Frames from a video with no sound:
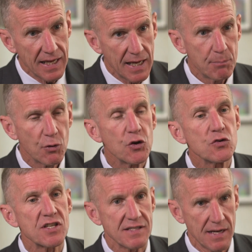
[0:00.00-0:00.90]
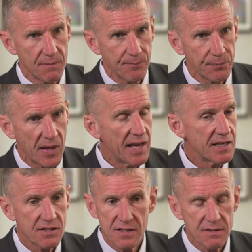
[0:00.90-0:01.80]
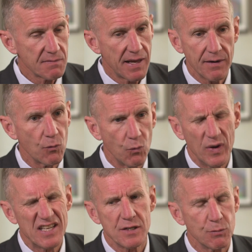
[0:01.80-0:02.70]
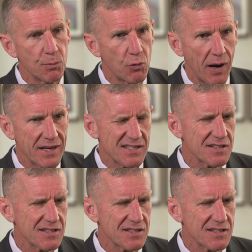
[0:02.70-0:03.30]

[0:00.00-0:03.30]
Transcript: He produces it, and it's at a reasonable price.